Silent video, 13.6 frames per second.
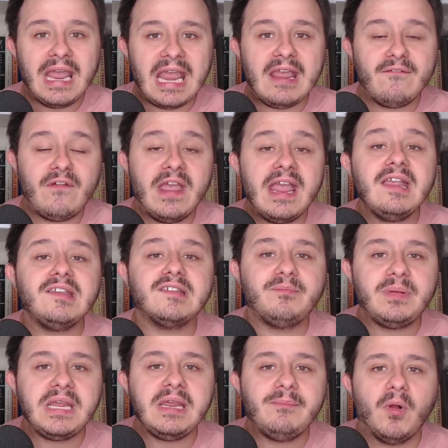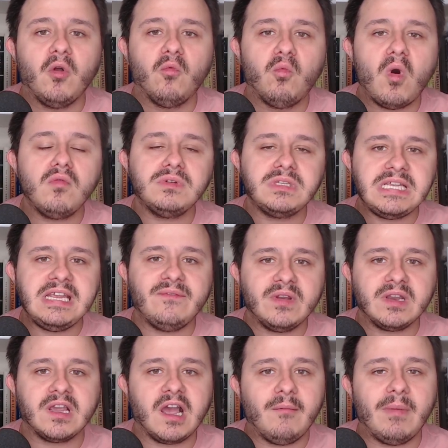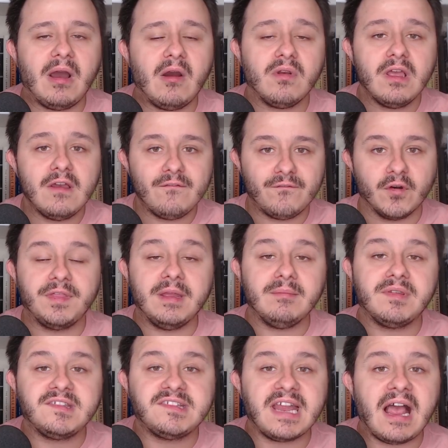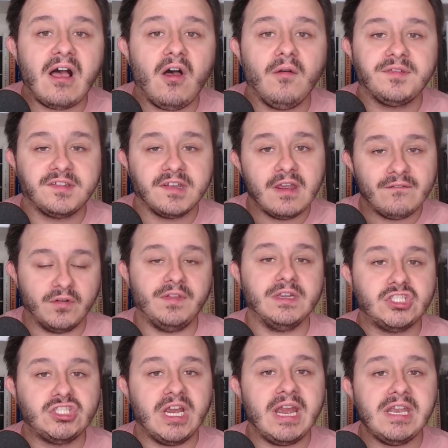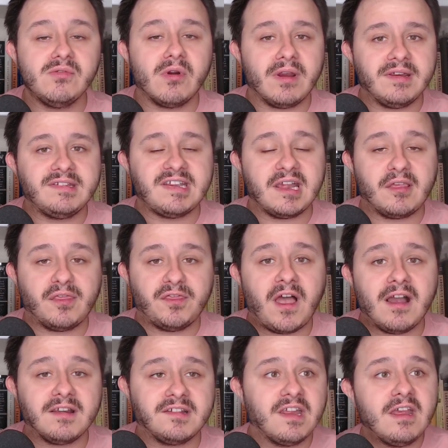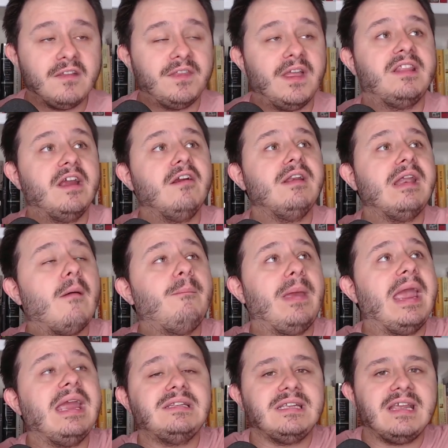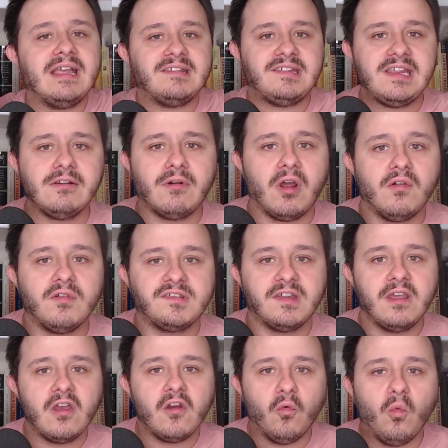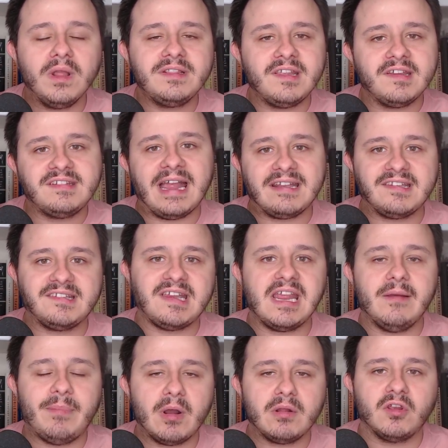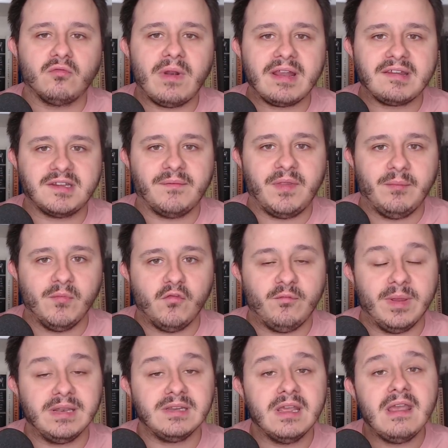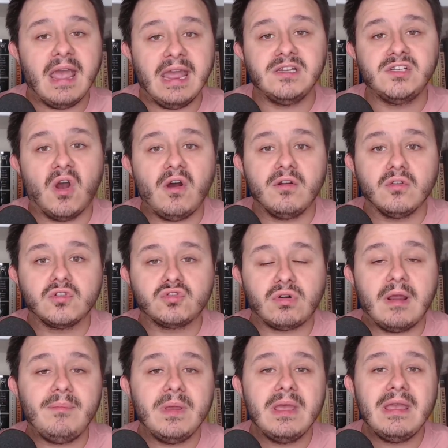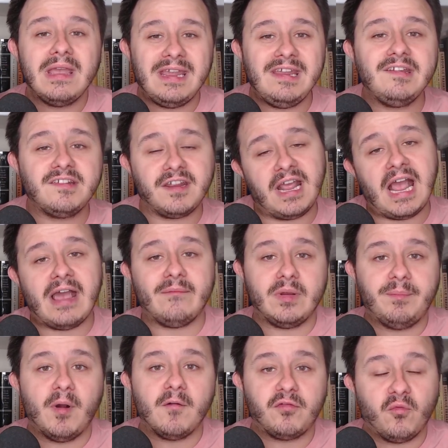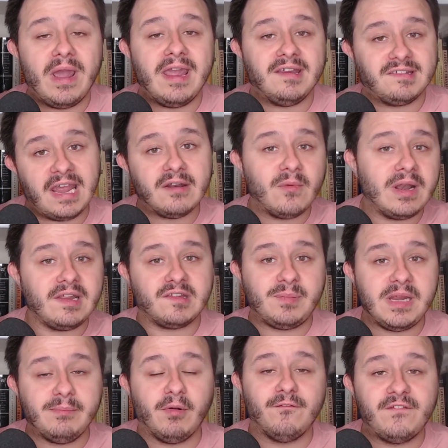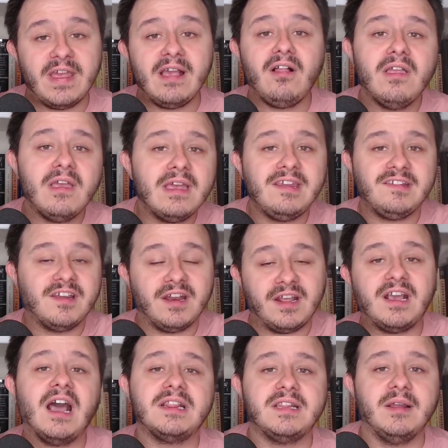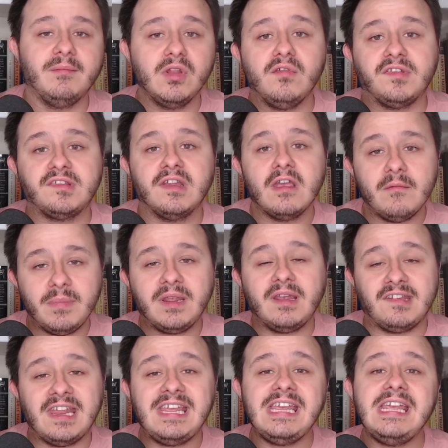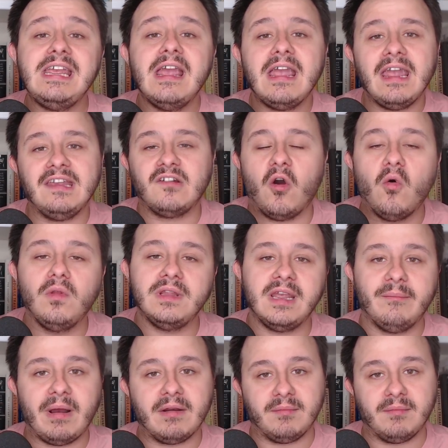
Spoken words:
If his people won't even come out for themselves, for the January 6th thugs that they're now painting as heroes, what does that say about the rest of the movement? And Donald Trump, he's gonna have it both ways. And when his people fail, he's gonna cut them loose because he is only about